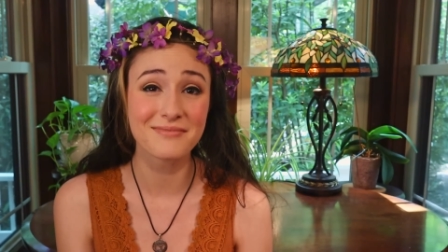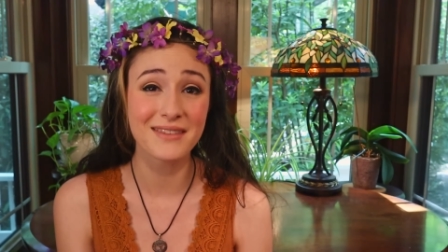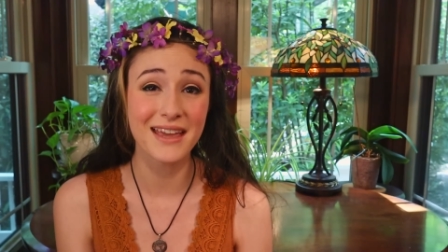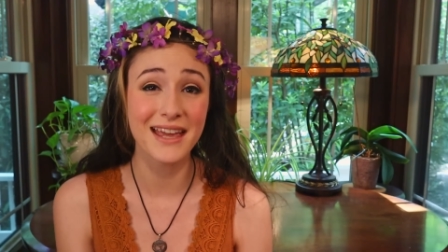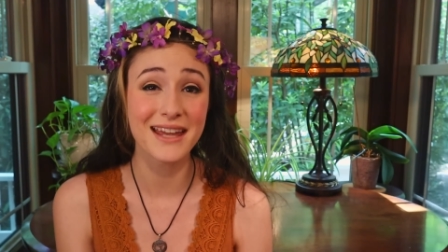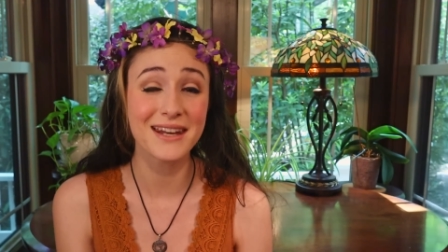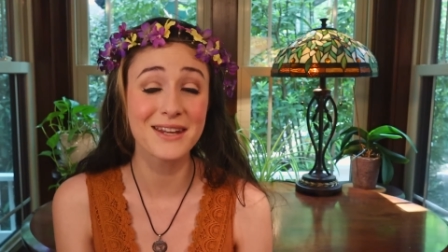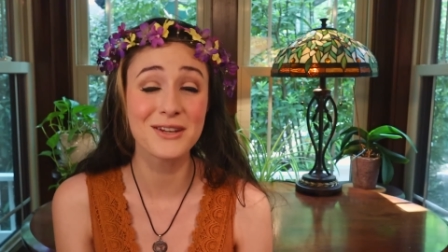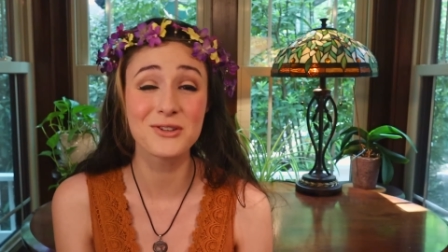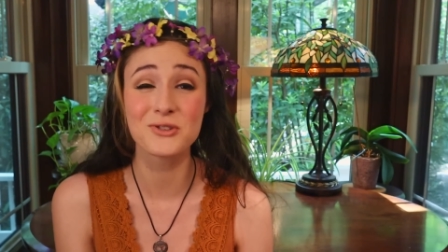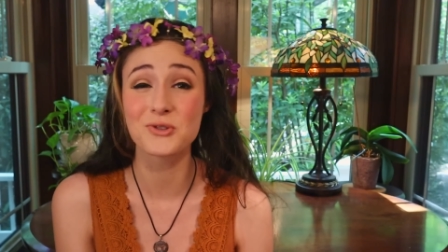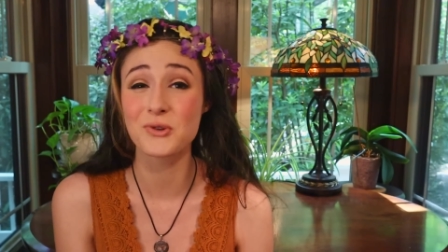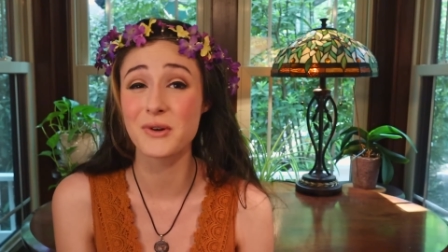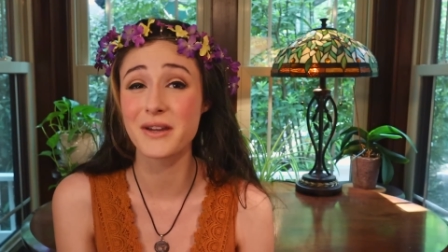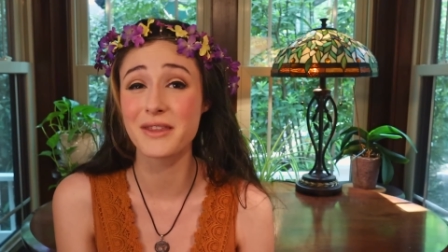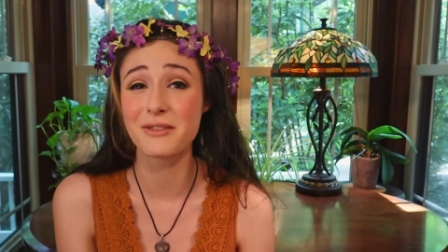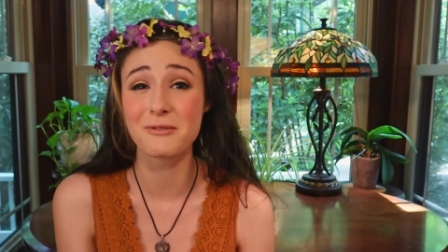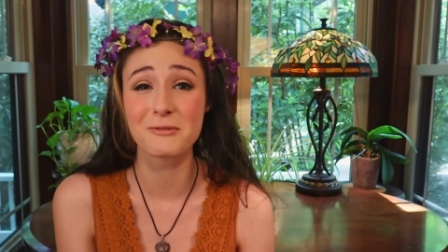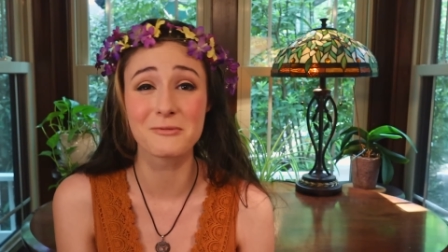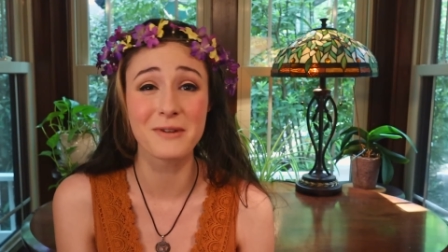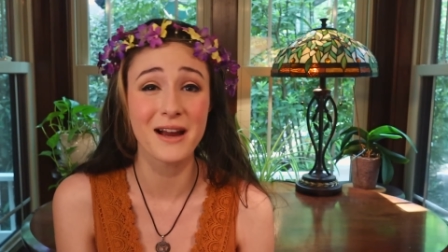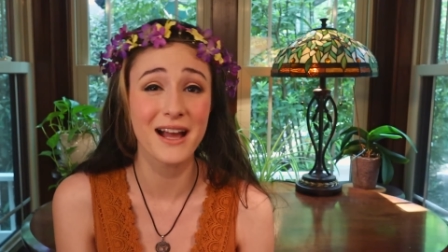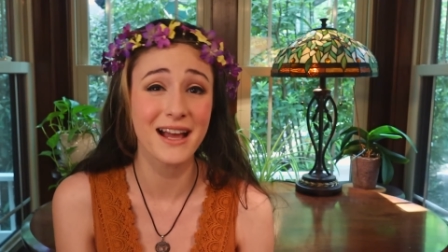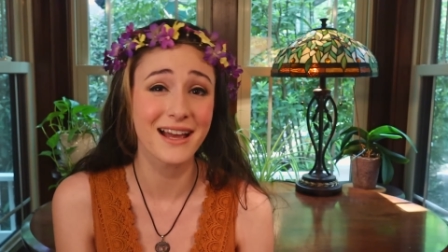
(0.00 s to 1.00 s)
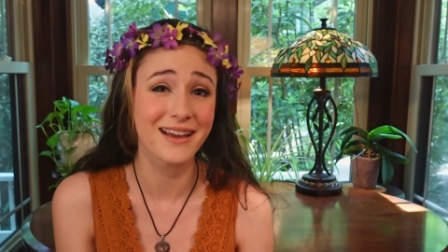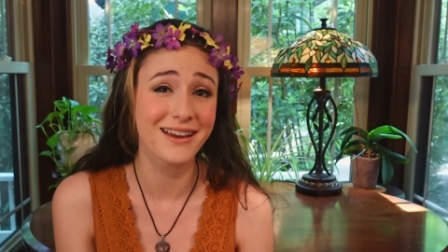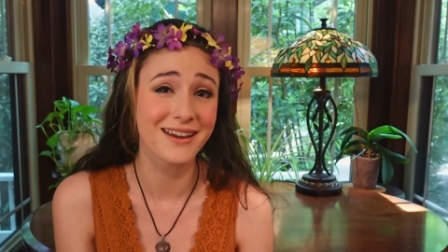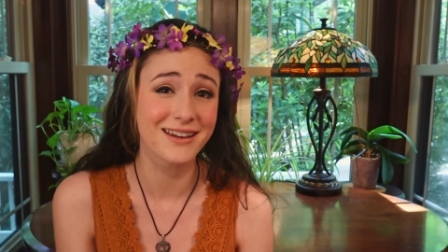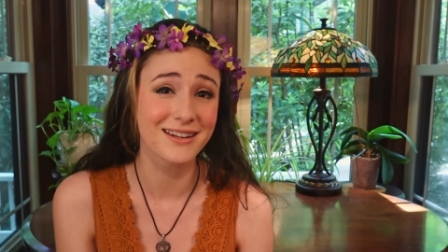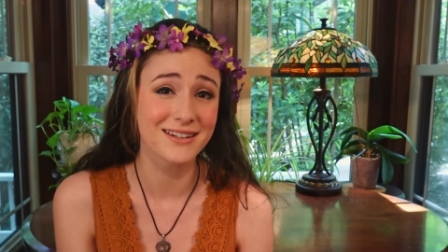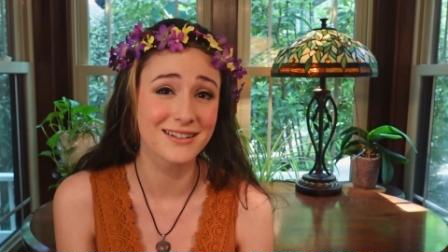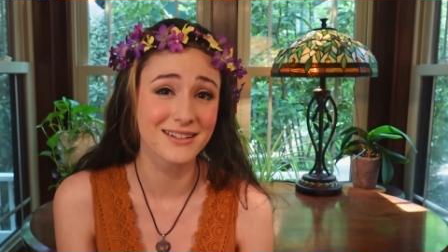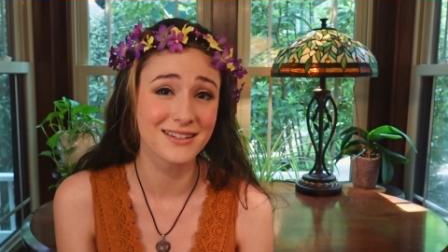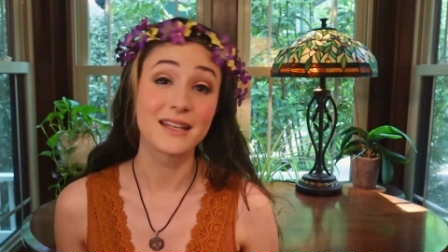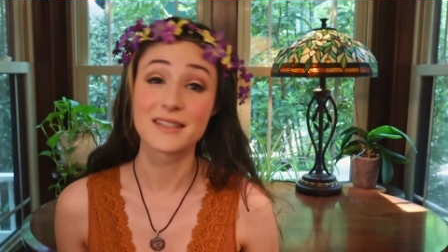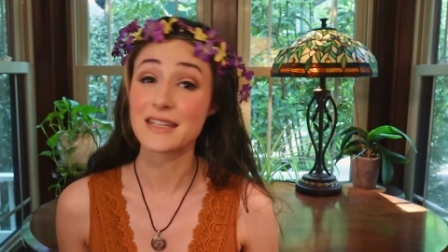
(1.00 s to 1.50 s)
and enjoy the
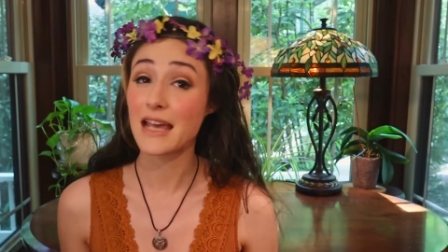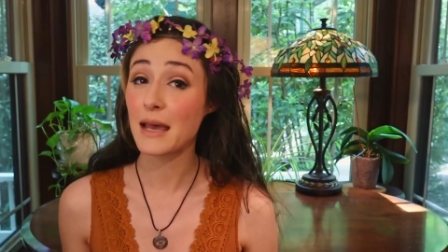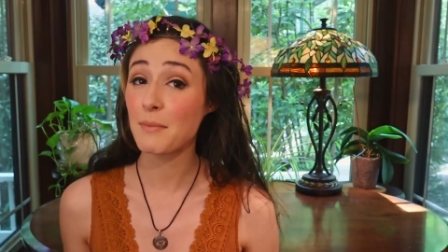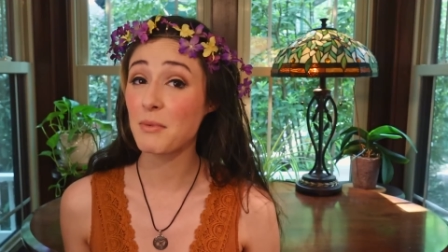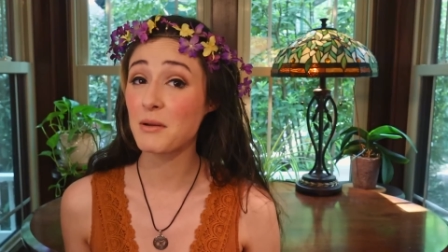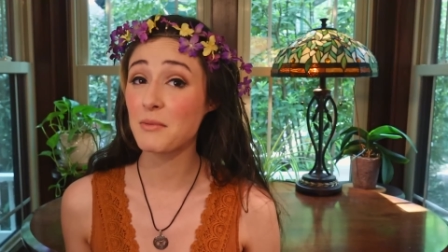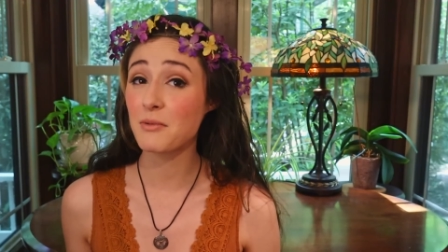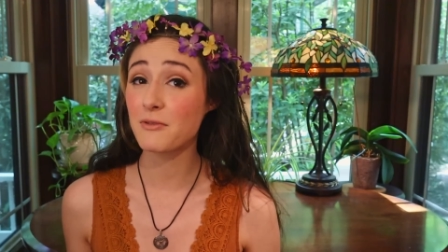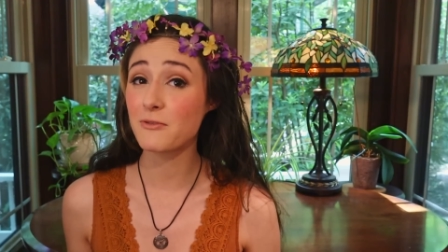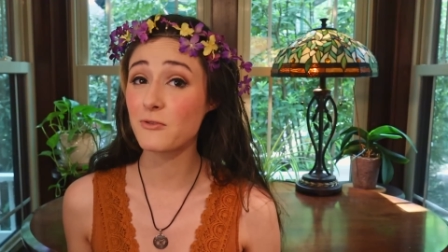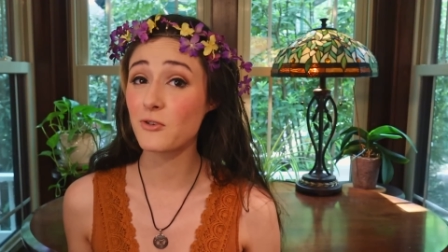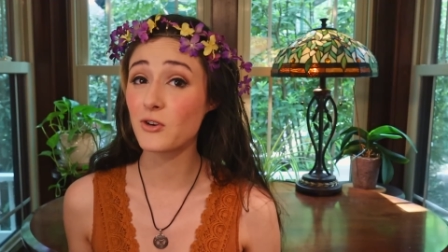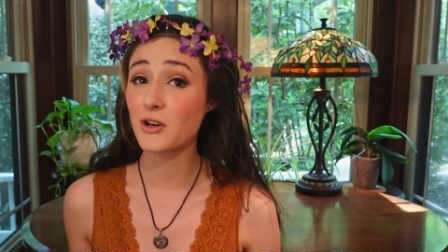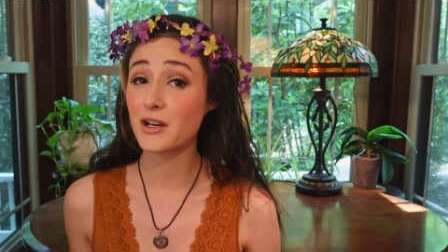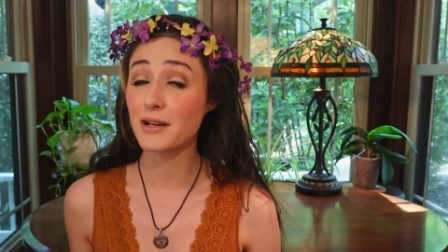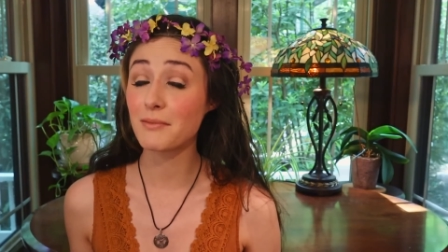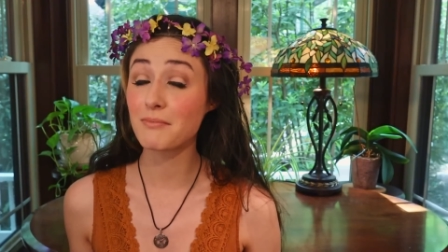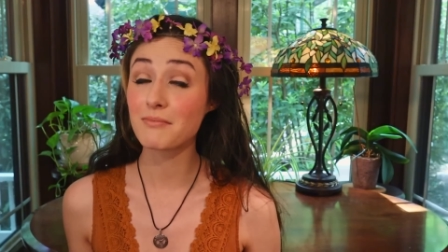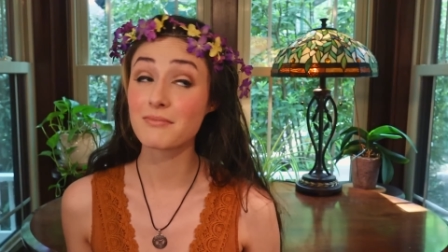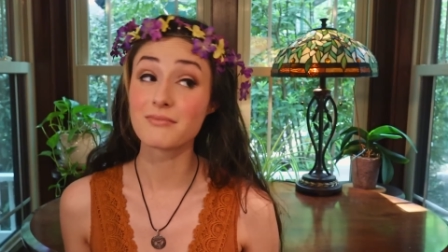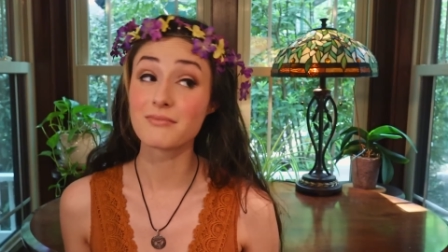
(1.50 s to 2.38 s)
ride. It's happened before,